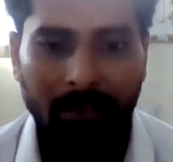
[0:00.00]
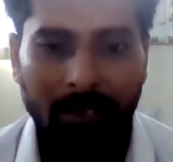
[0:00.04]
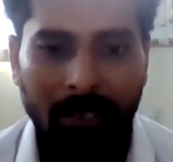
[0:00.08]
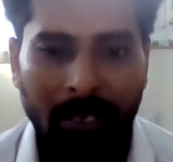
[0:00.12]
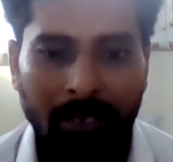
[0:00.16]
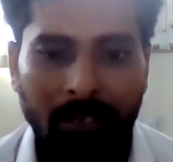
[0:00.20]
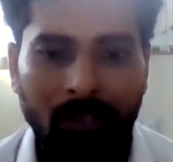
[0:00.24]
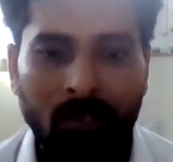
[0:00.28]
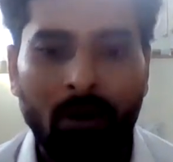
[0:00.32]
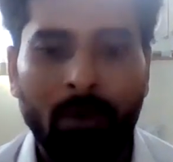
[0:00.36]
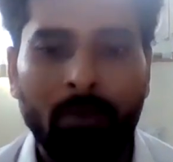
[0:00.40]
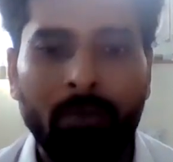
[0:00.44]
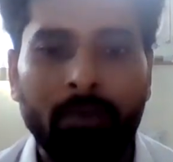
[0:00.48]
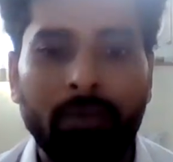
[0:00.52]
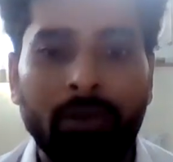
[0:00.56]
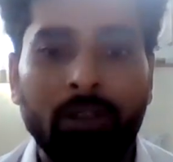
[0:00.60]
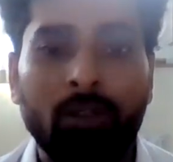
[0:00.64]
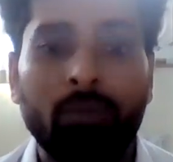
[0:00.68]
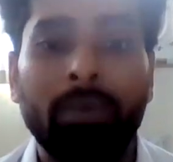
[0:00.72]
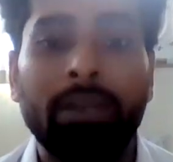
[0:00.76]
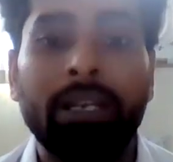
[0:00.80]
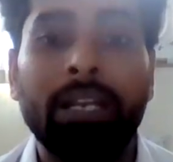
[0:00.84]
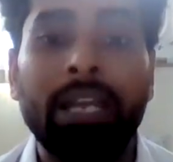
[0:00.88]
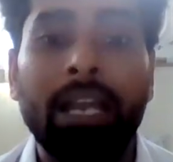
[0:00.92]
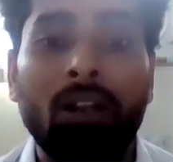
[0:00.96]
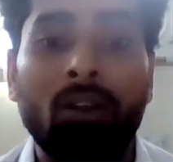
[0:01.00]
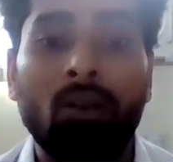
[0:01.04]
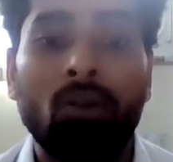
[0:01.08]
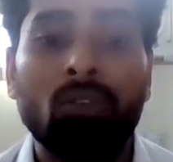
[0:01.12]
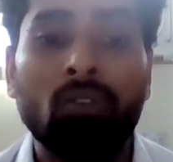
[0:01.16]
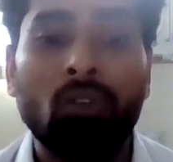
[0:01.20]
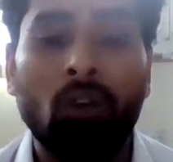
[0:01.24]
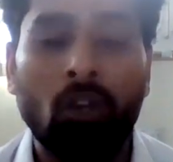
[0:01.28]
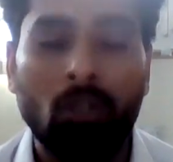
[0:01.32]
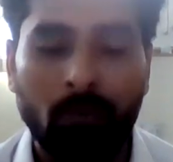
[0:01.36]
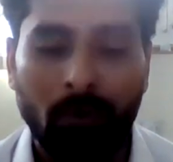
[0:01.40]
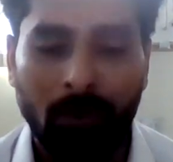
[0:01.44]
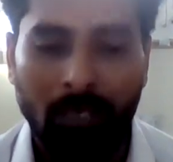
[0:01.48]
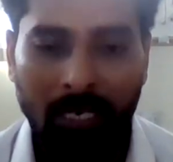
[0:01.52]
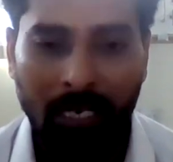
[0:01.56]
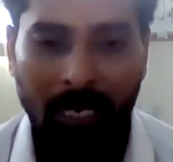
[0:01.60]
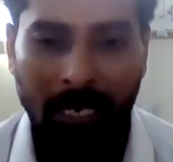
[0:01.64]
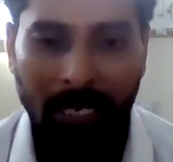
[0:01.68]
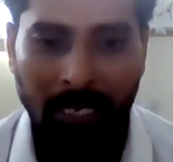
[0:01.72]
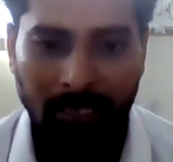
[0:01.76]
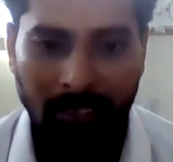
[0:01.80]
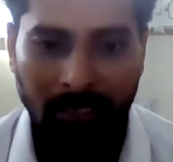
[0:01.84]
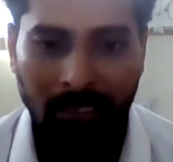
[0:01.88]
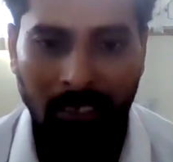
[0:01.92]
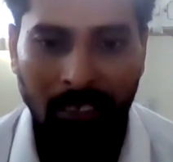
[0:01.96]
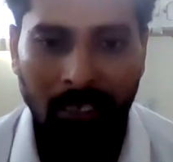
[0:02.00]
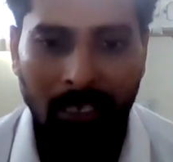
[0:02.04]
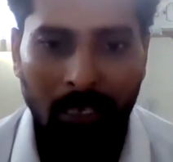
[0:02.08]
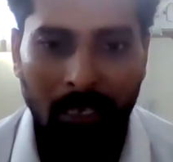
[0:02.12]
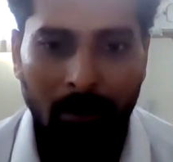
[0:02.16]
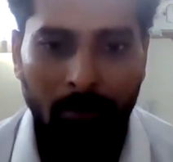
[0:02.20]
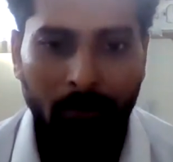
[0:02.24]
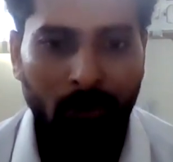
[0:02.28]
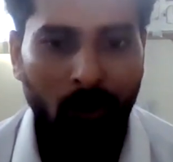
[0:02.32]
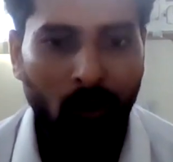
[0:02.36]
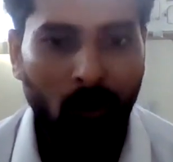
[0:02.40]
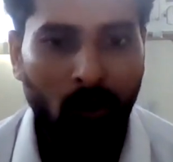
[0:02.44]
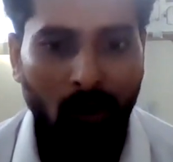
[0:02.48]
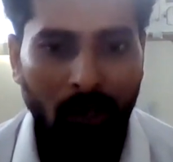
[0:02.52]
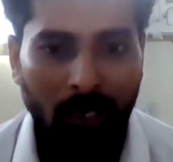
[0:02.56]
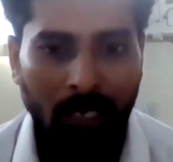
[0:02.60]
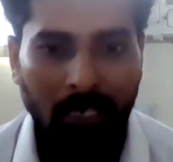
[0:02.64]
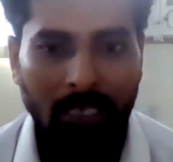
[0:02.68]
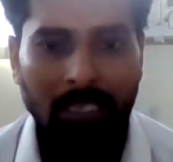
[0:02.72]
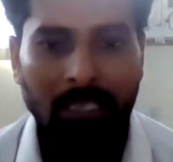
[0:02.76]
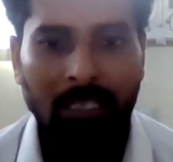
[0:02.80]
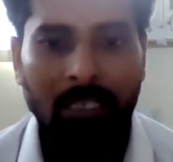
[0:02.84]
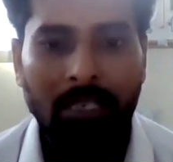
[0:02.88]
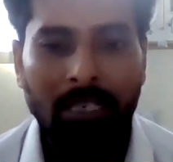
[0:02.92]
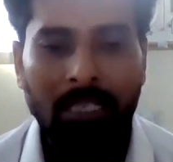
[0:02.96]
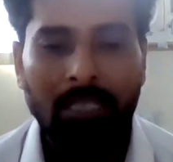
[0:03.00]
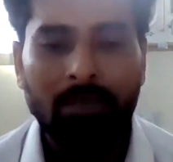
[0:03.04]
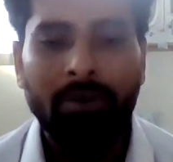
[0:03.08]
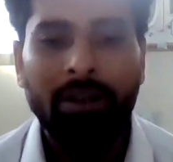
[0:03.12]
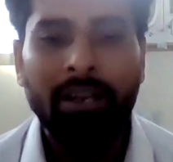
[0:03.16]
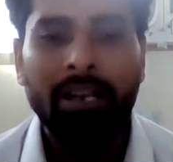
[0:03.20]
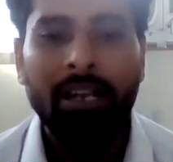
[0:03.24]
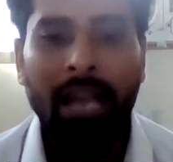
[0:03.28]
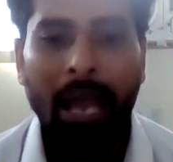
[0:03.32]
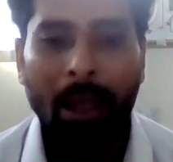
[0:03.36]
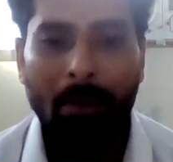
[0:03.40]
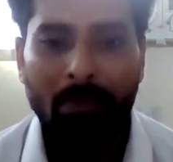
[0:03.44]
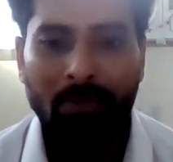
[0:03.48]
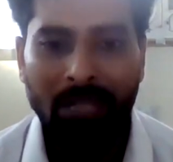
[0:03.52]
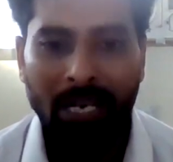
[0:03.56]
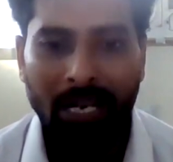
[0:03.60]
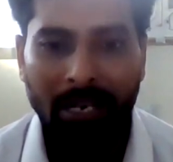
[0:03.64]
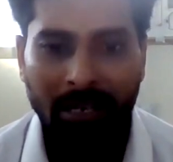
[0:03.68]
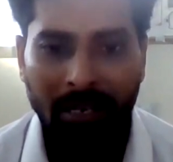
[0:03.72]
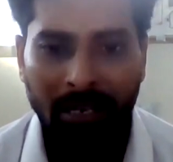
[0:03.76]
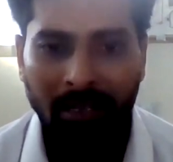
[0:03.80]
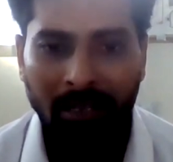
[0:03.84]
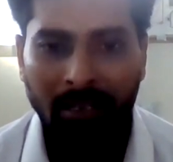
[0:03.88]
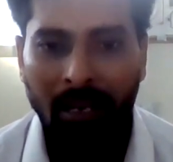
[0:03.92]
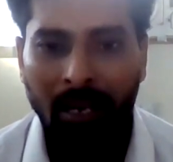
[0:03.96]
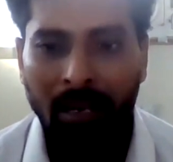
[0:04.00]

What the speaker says: and you may get also hospitalized because it is very life threatening,